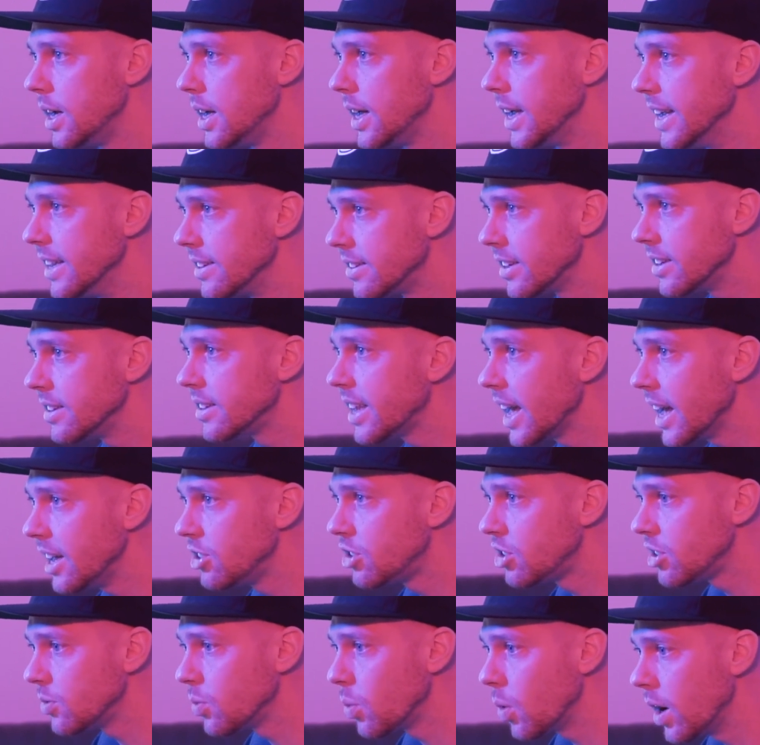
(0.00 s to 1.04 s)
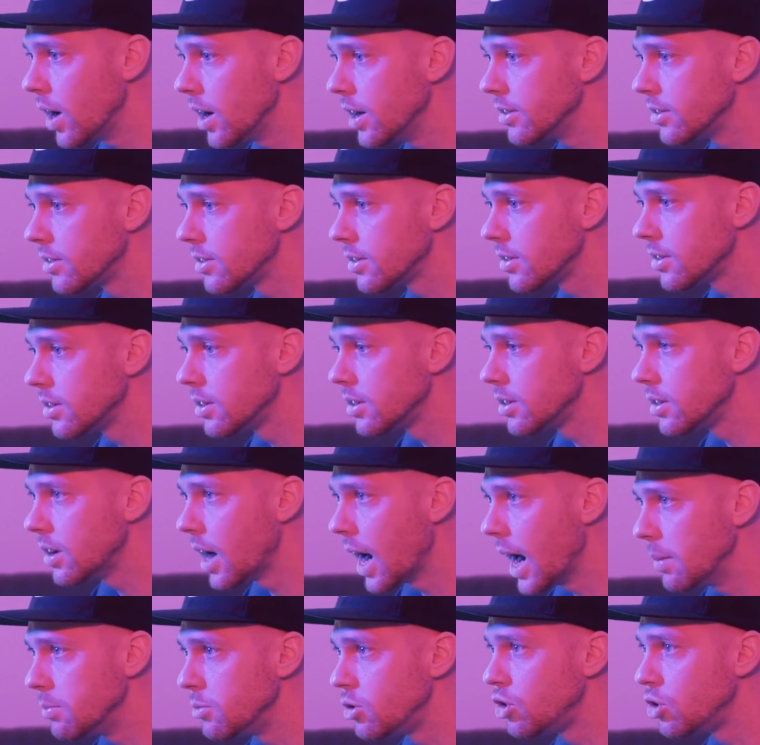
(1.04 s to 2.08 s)
his intention was,
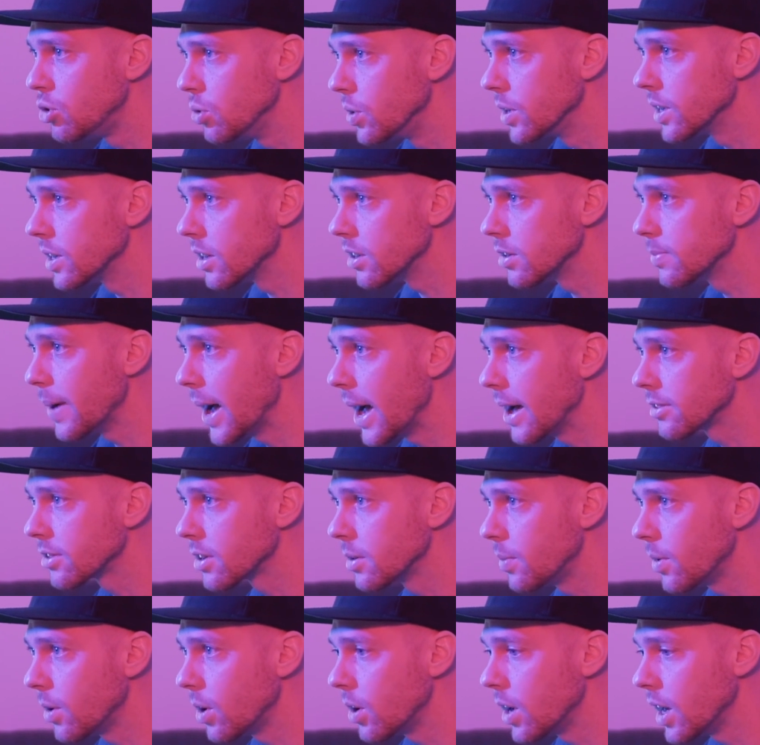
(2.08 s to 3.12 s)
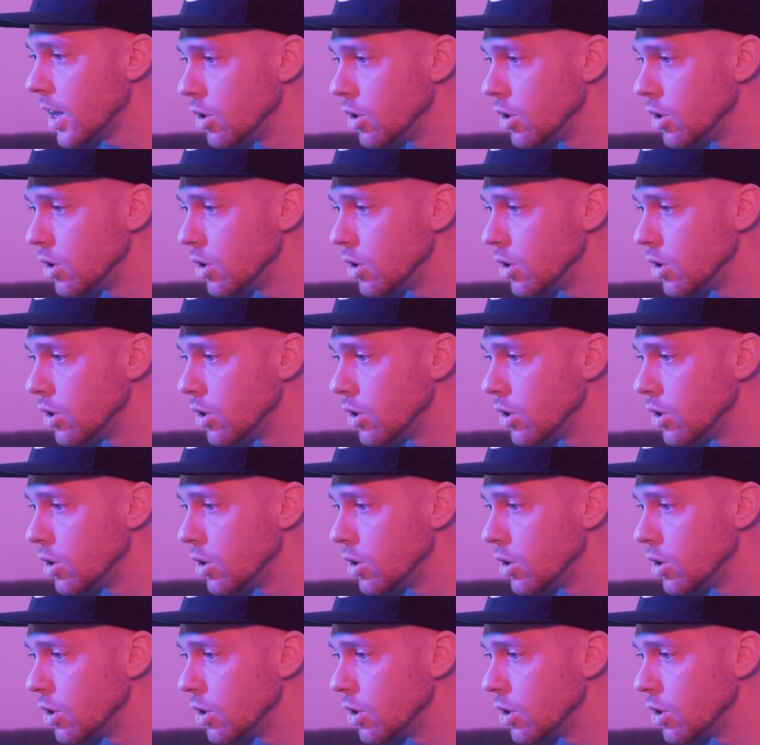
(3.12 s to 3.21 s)
I'm shooting this basketball.